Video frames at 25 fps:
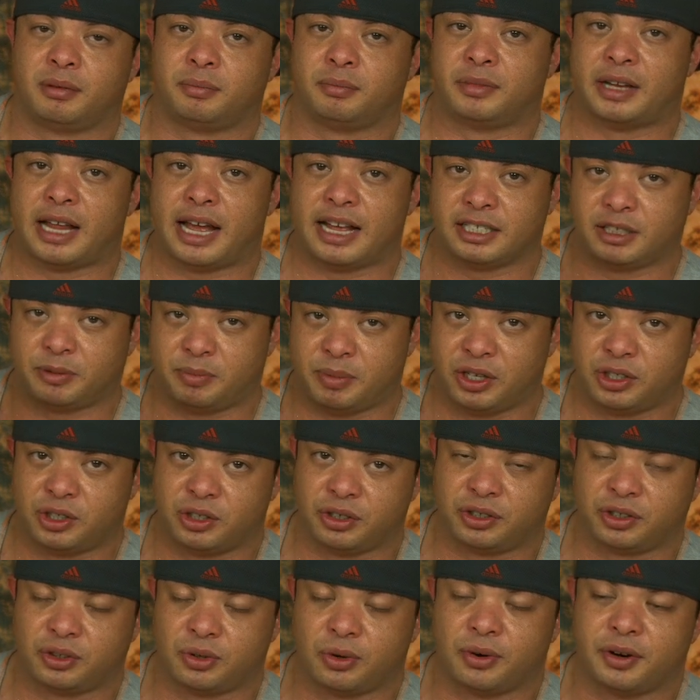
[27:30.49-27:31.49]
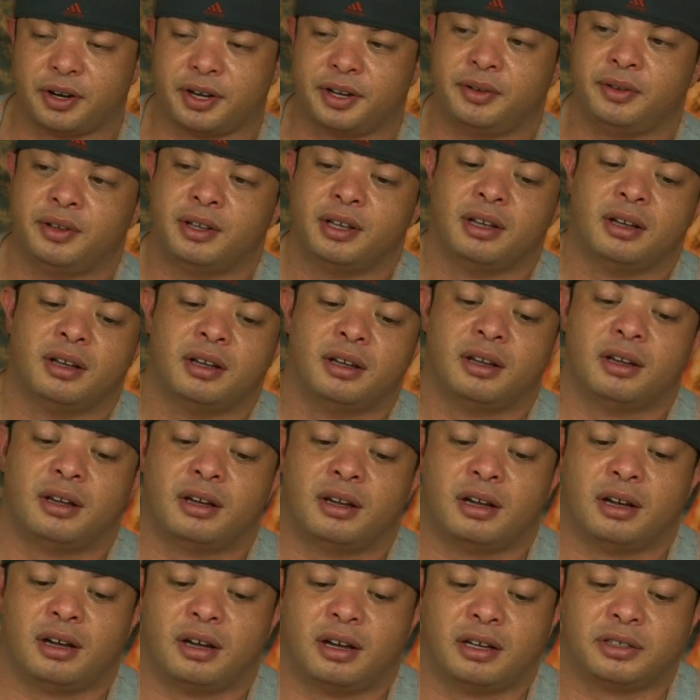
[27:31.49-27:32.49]
last major story,
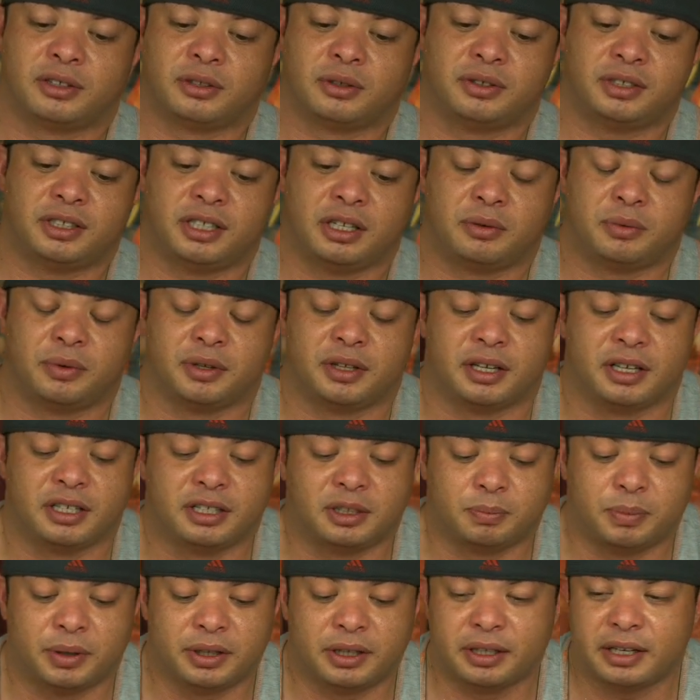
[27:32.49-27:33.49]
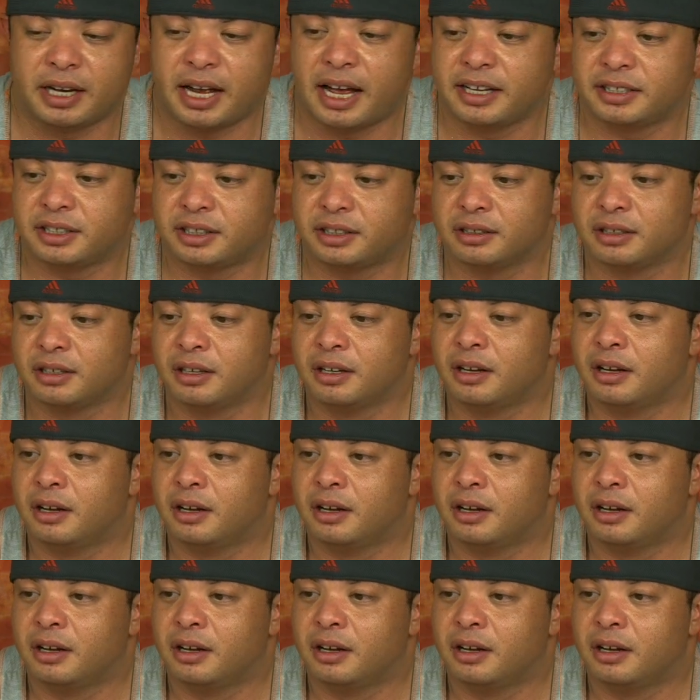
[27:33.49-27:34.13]
so stick with us. But the last